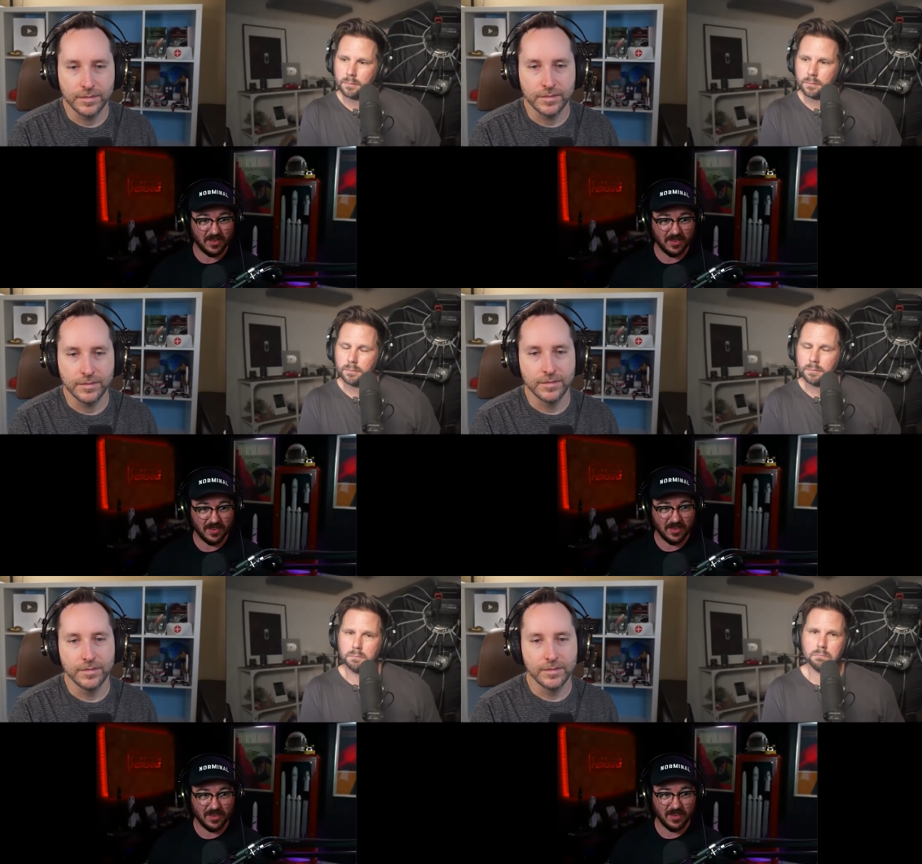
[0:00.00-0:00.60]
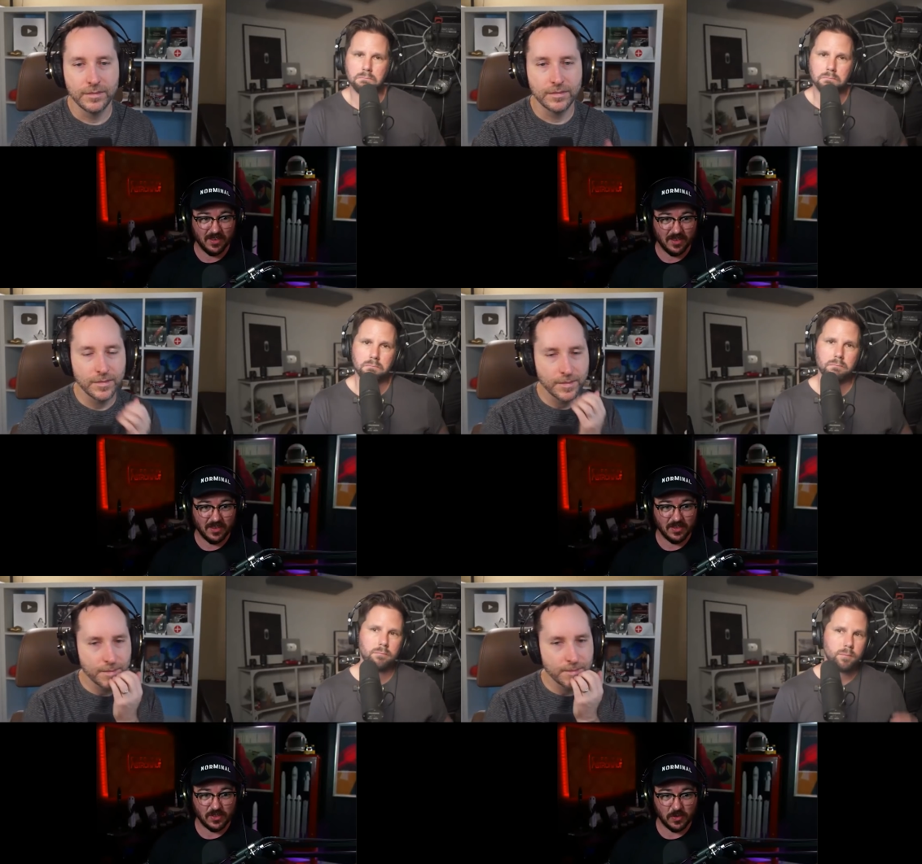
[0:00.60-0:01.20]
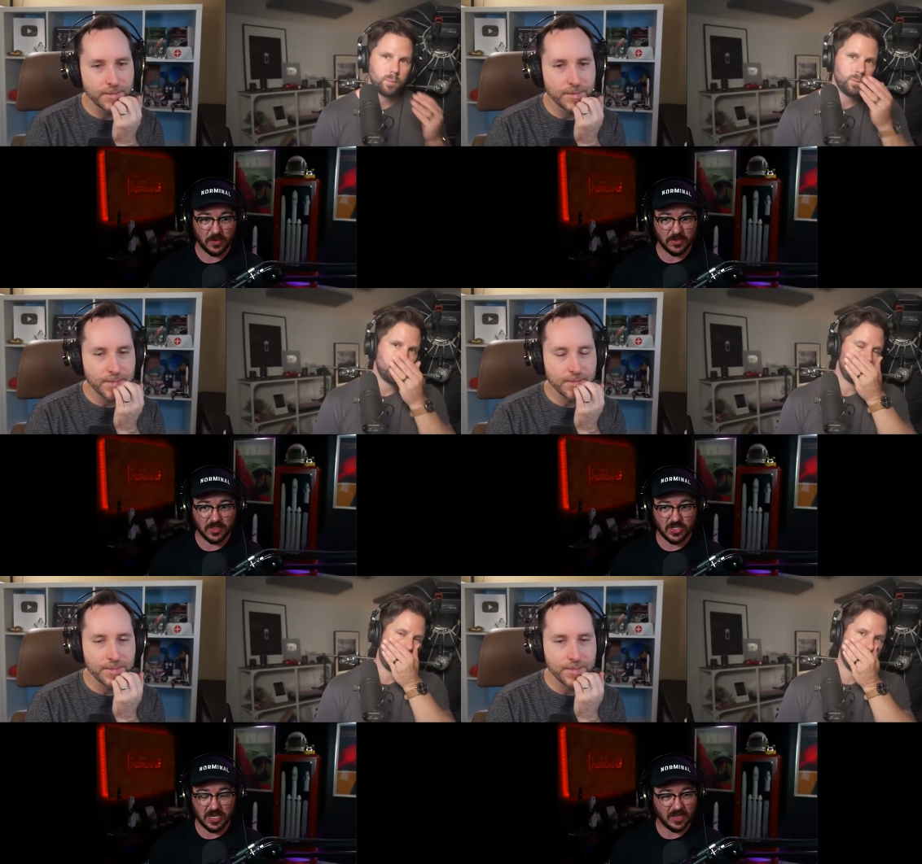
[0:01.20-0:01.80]
Speaker 1: Mm-hmm. Mm. So there's a
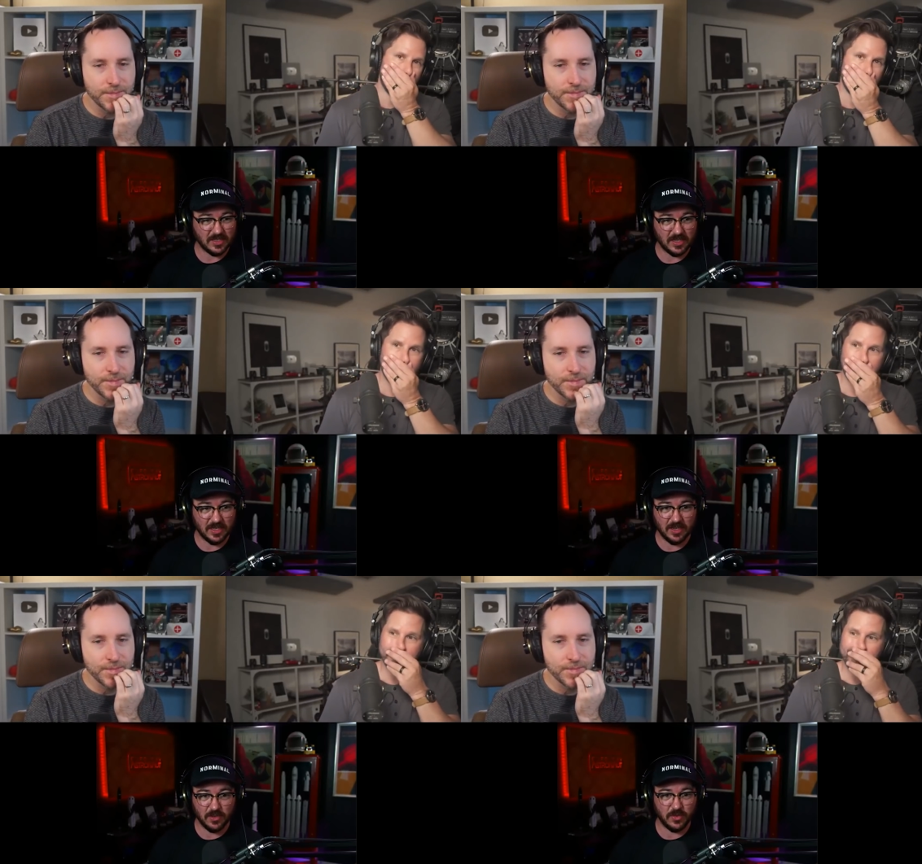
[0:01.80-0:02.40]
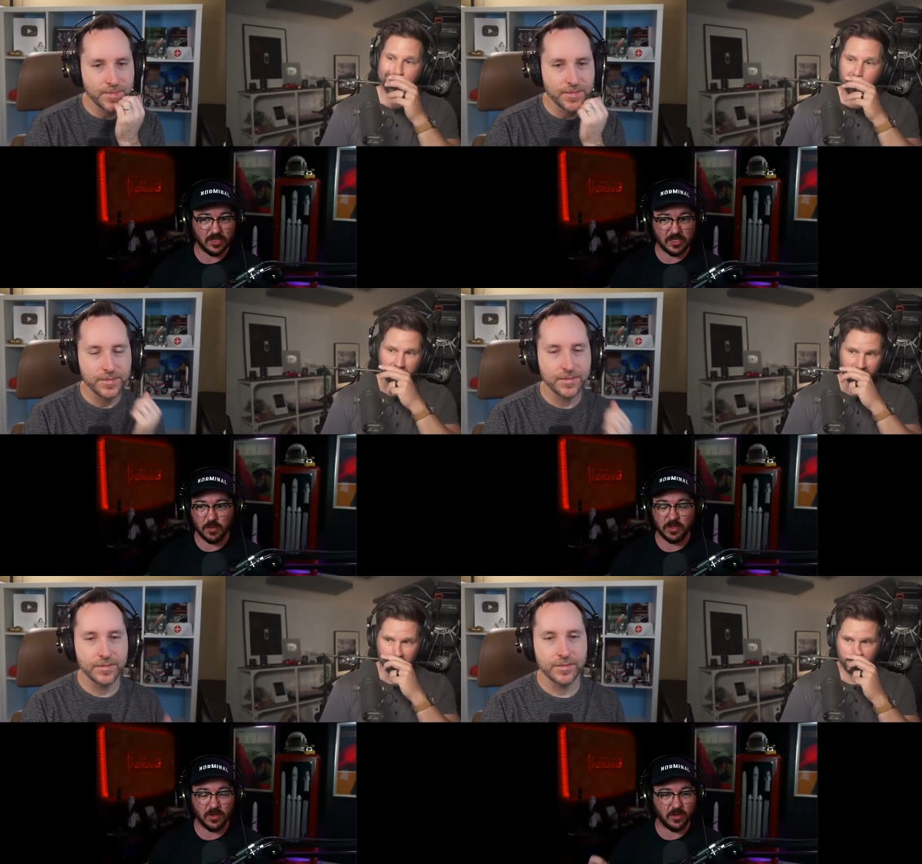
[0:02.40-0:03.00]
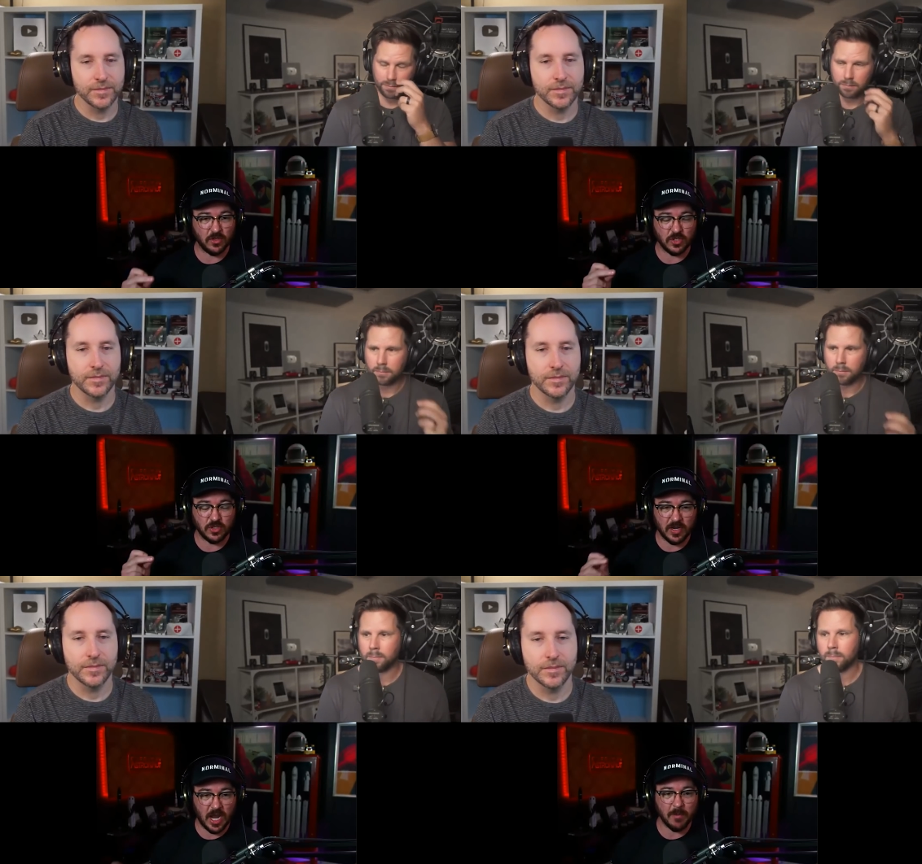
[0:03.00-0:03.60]
chance that you know this is what they're they're just trying
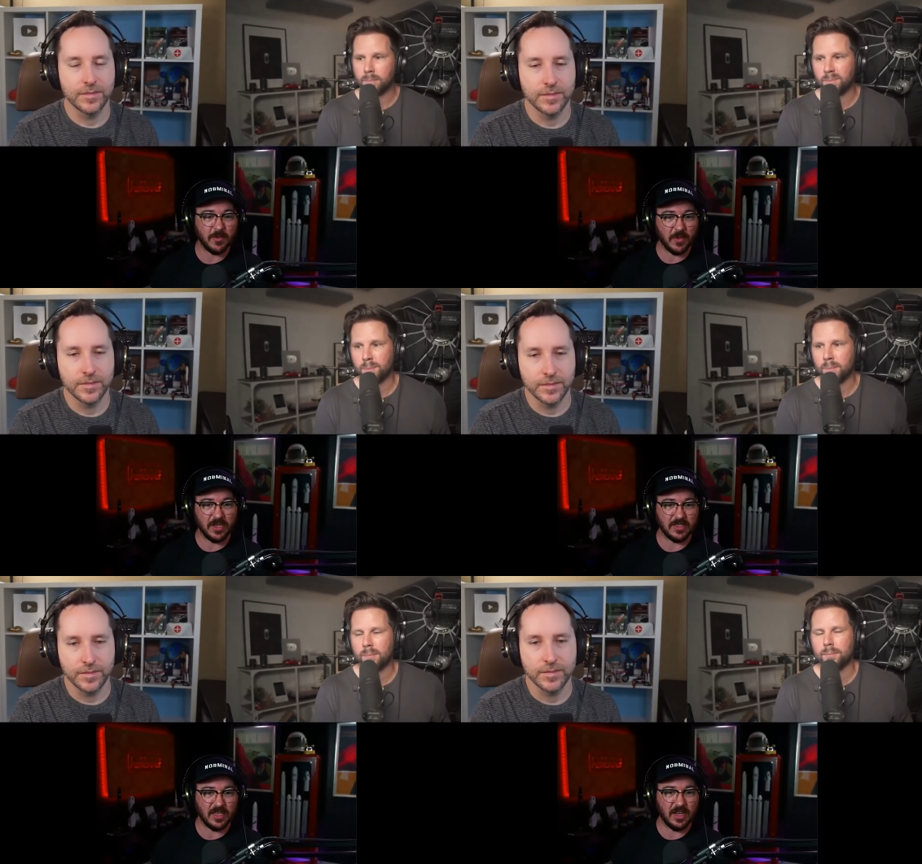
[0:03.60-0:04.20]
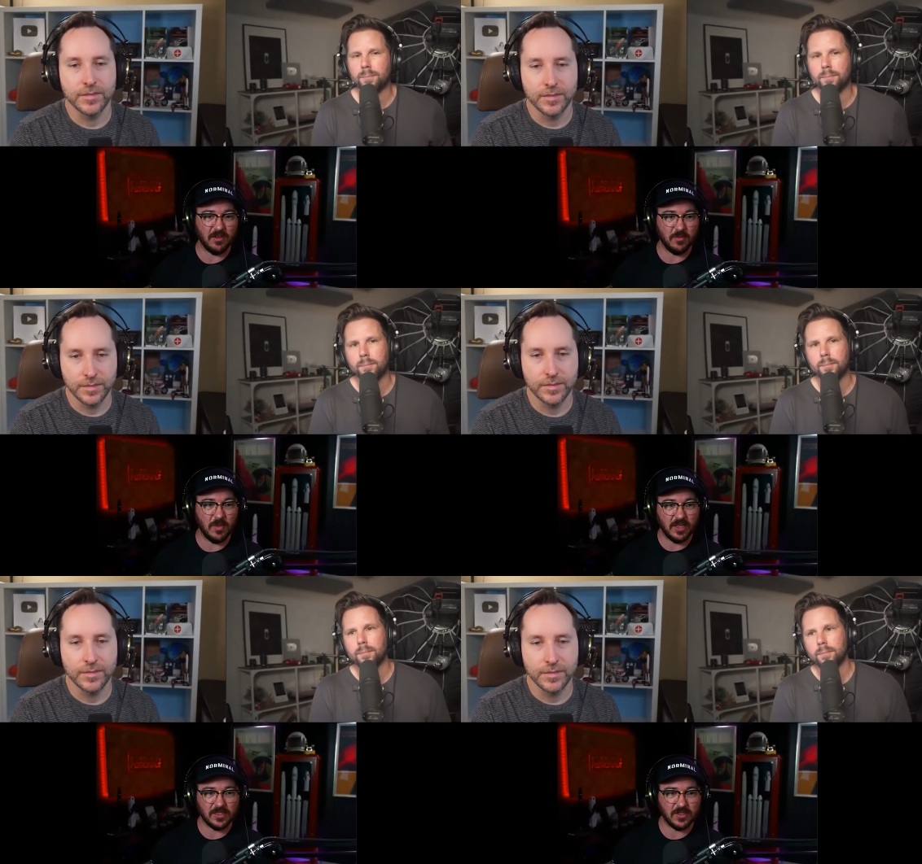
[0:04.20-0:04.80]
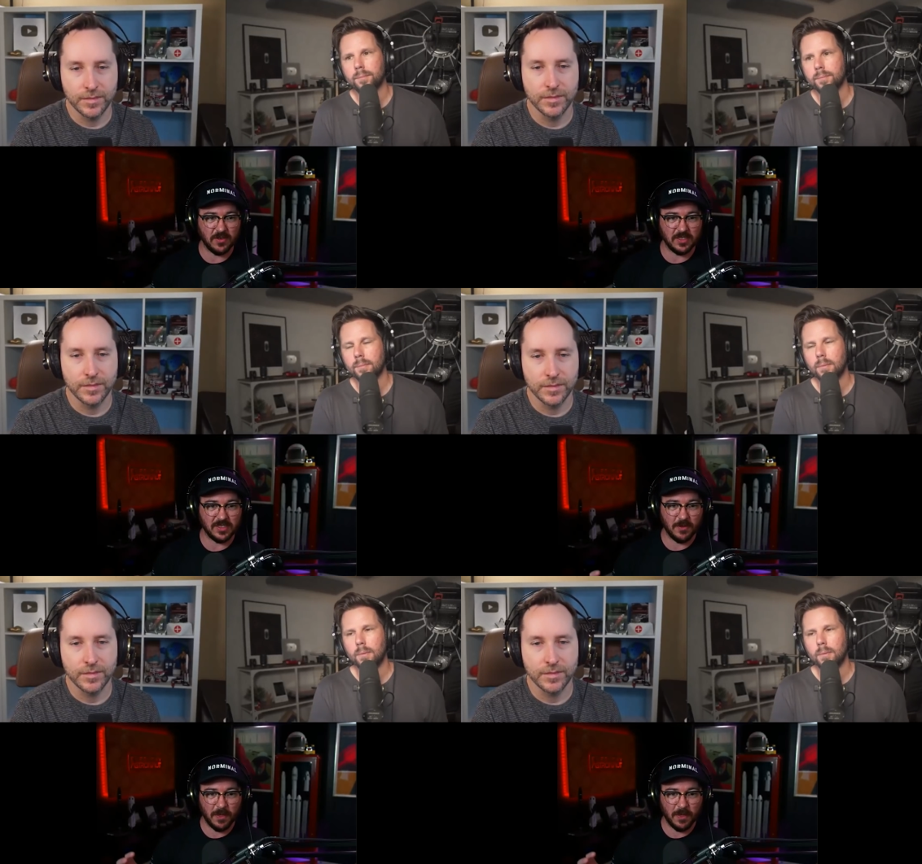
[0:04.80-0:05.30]
to optimize that now and make it so it's